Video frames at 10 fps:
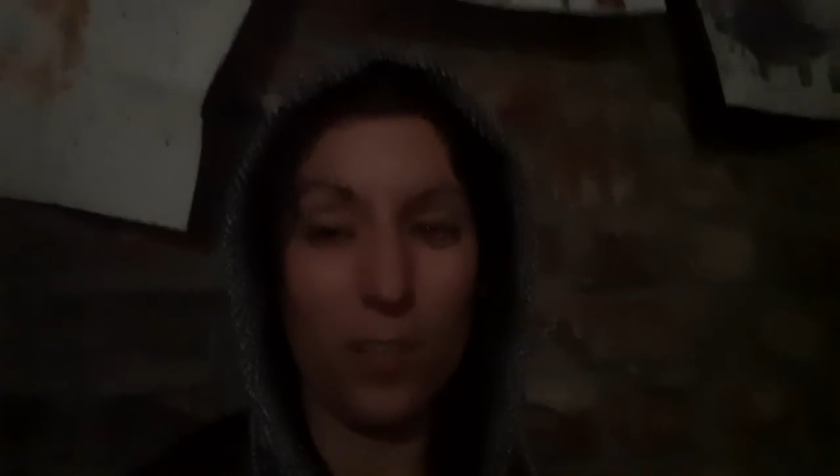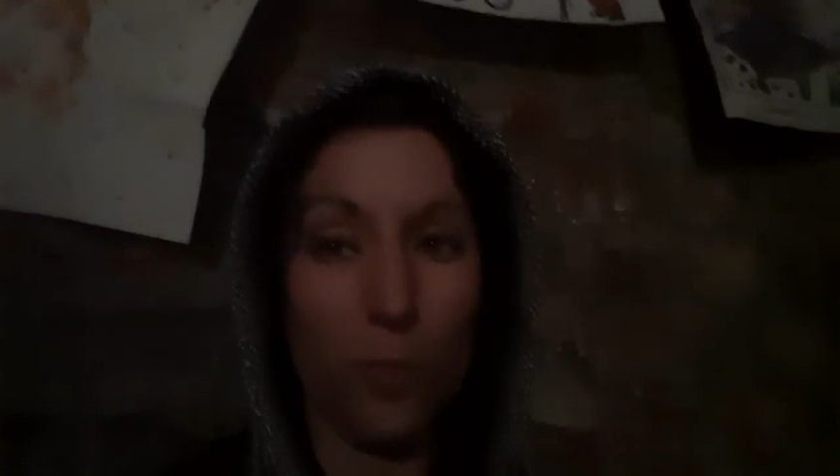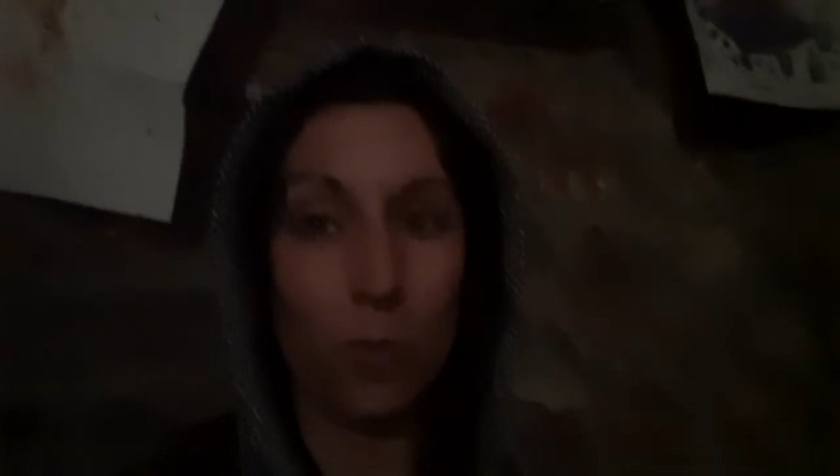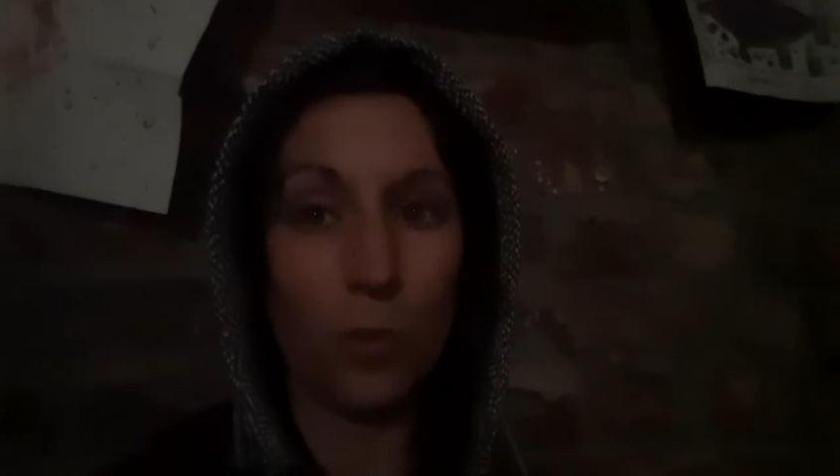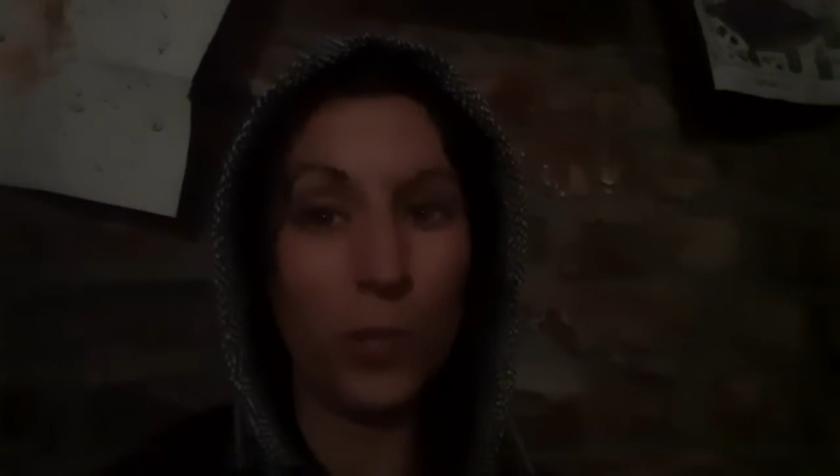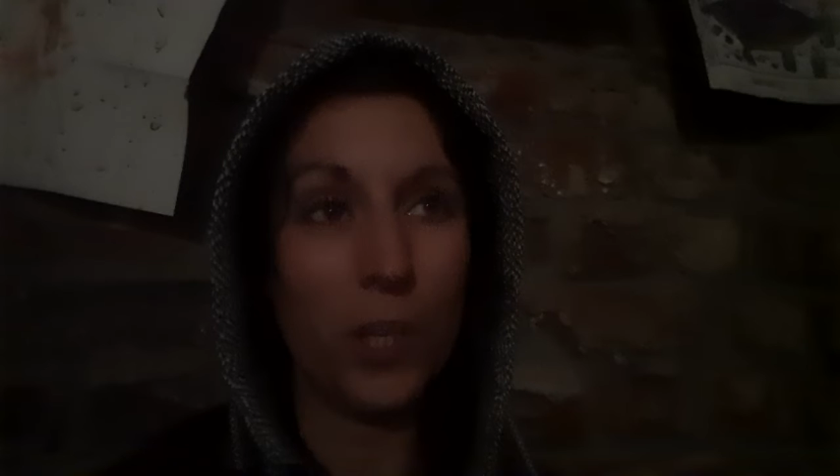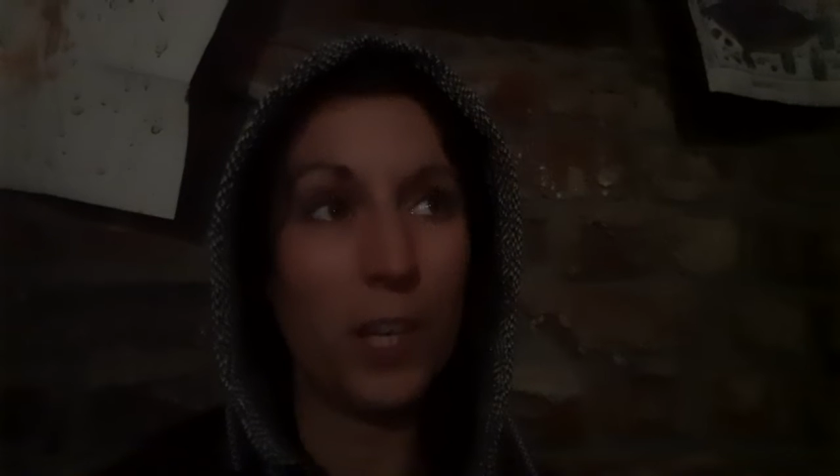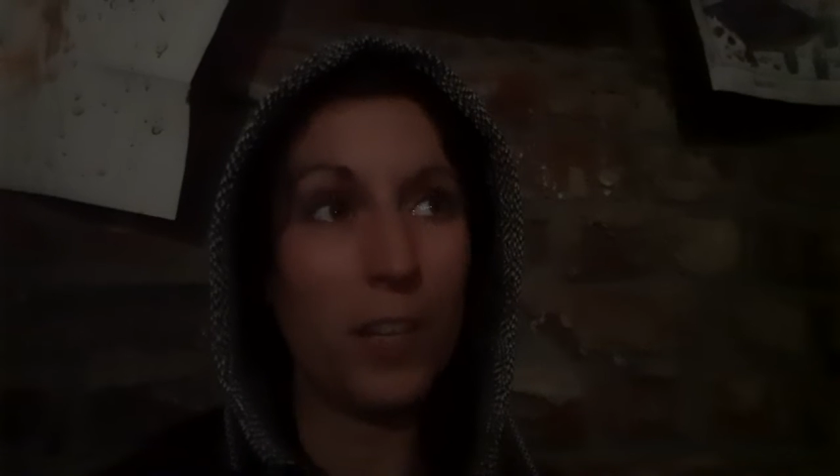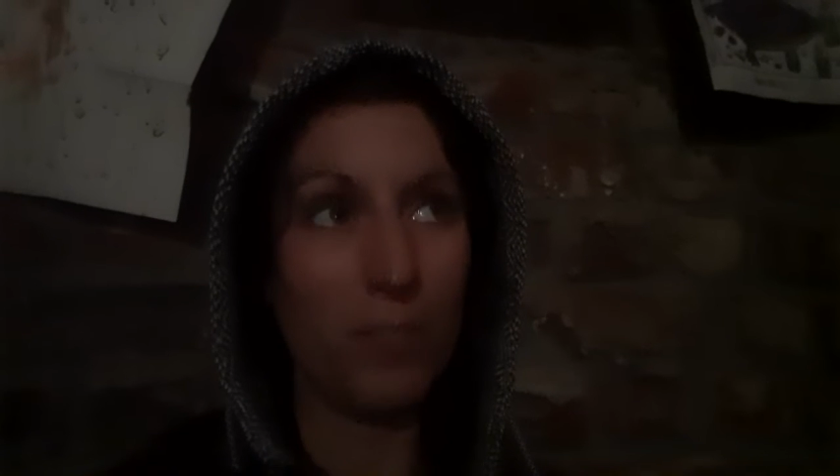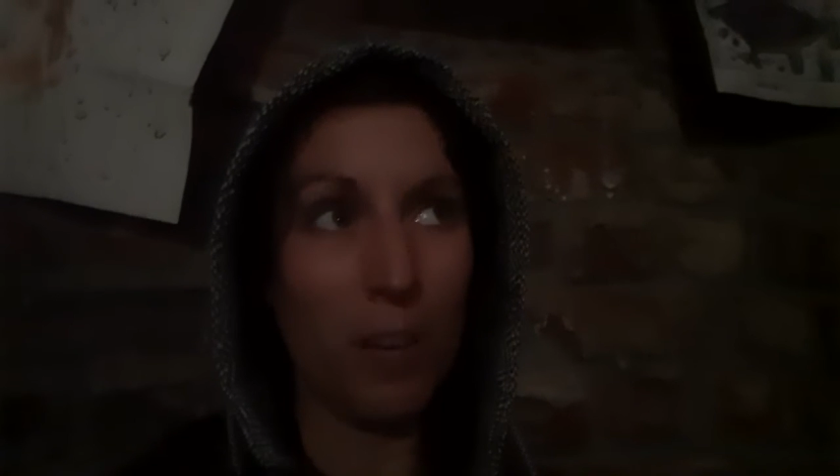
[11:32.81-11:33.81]
So
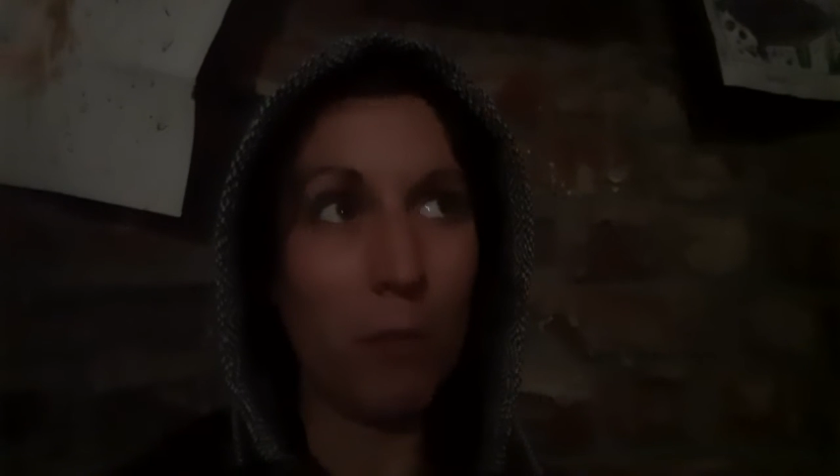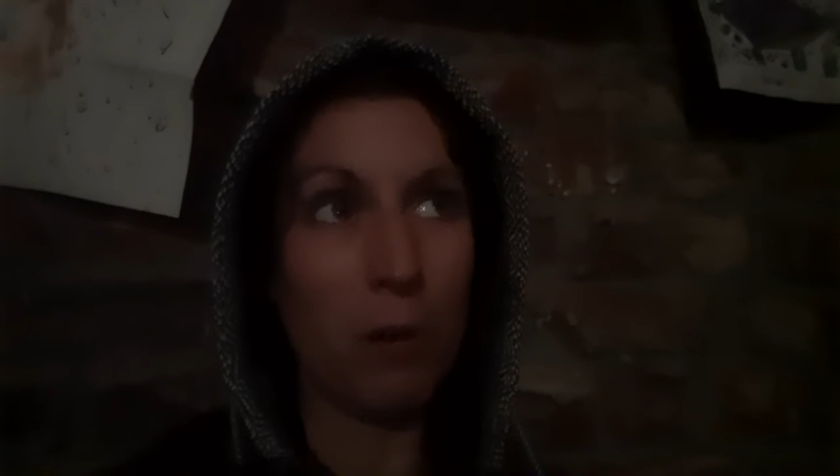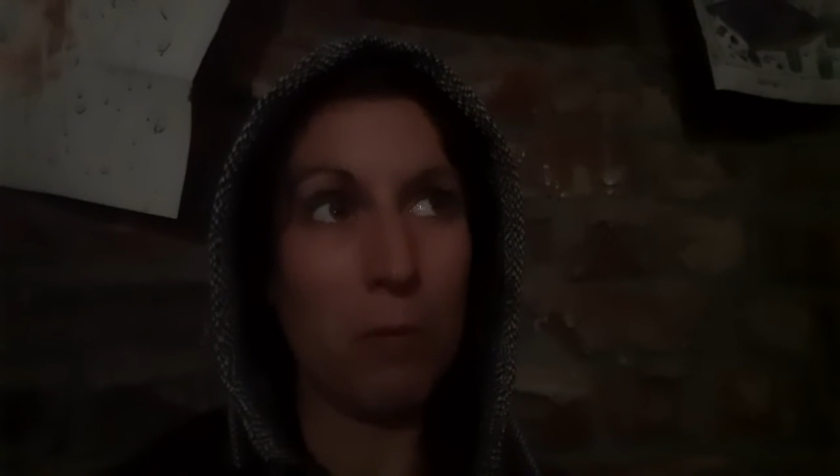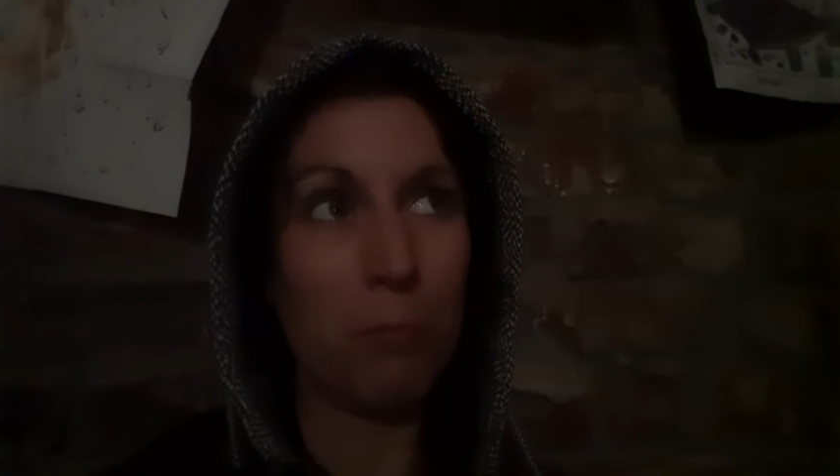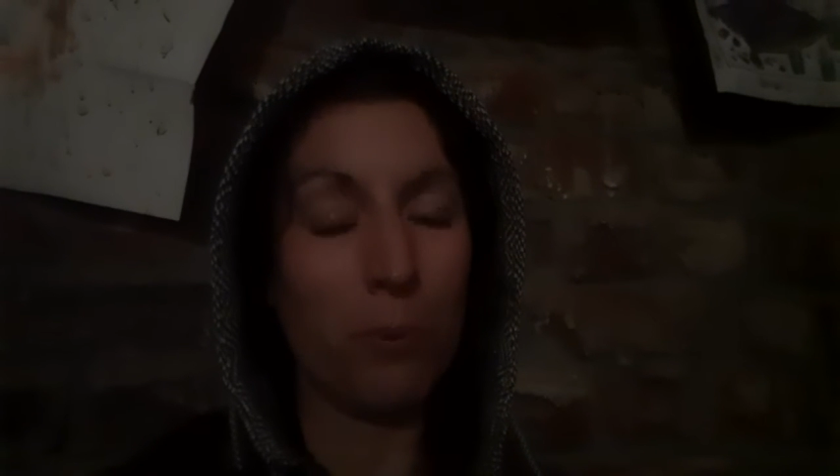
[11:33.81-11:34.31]
now I'm